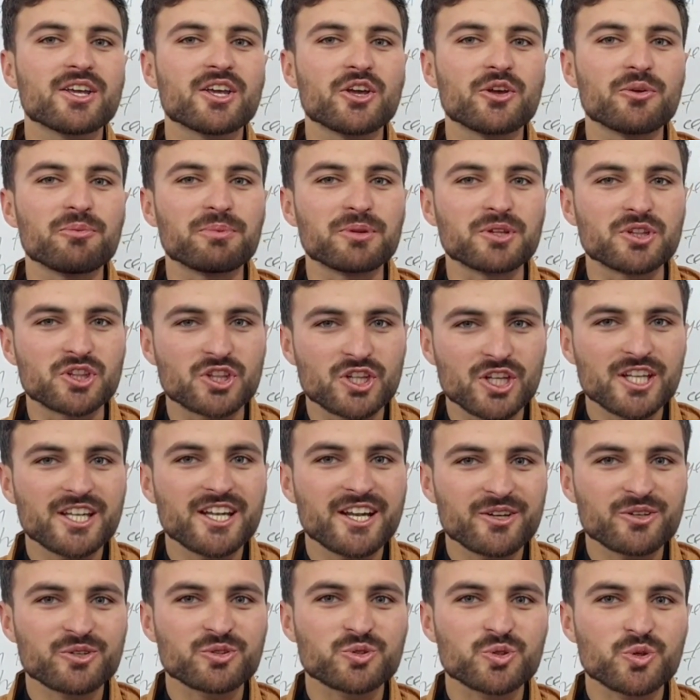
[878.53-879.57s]

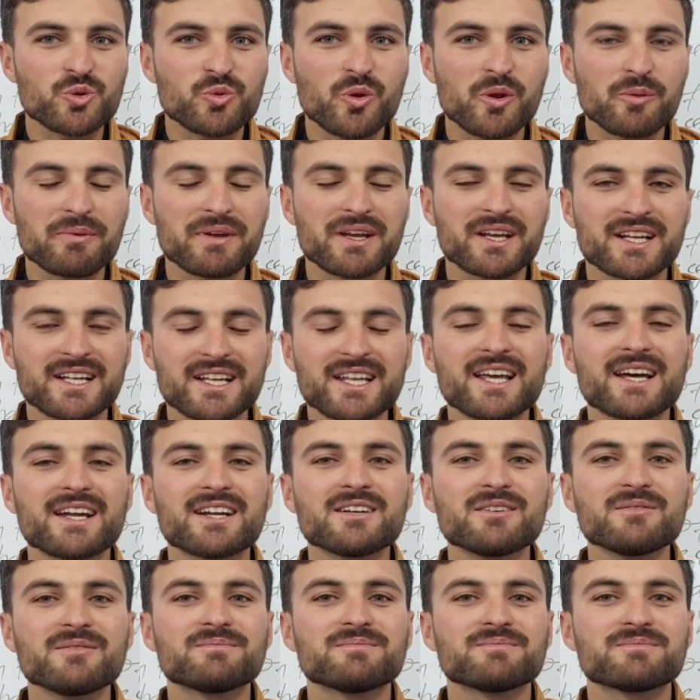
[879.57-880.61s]
epithelial tissue will be
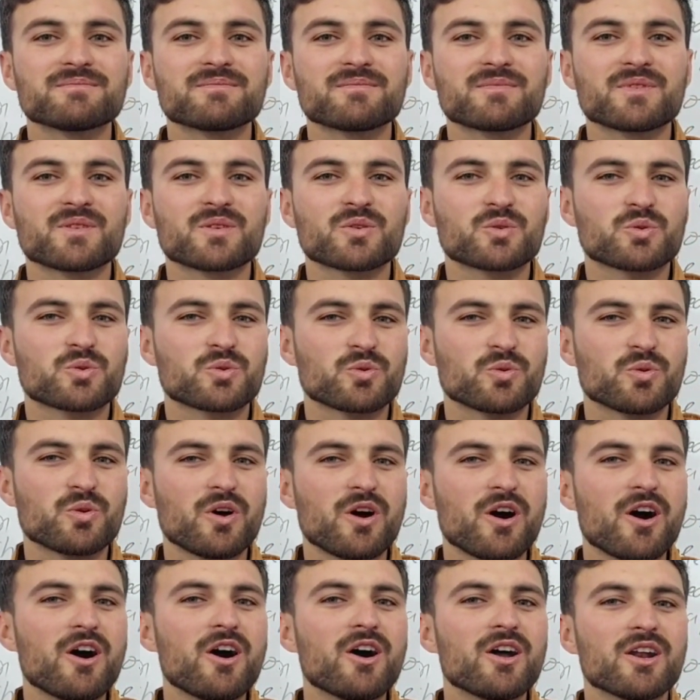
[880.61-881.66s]
clear to
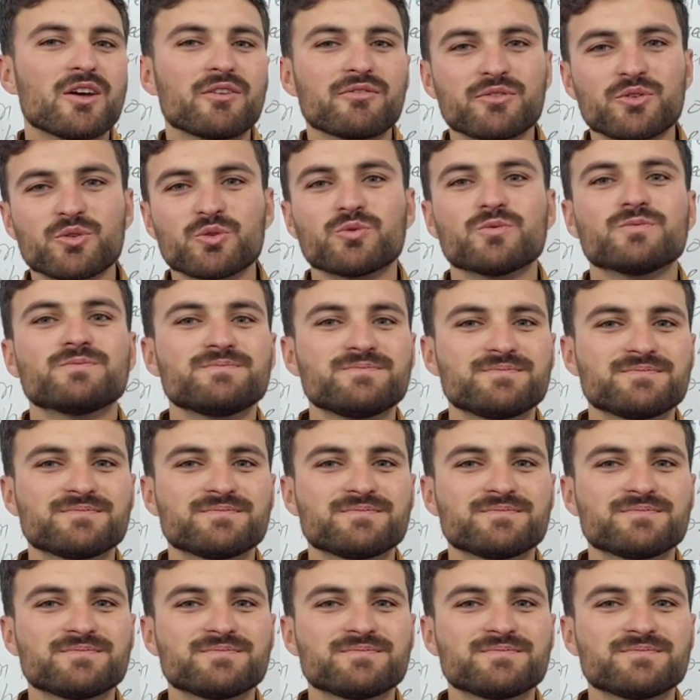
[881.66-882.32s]
all of you.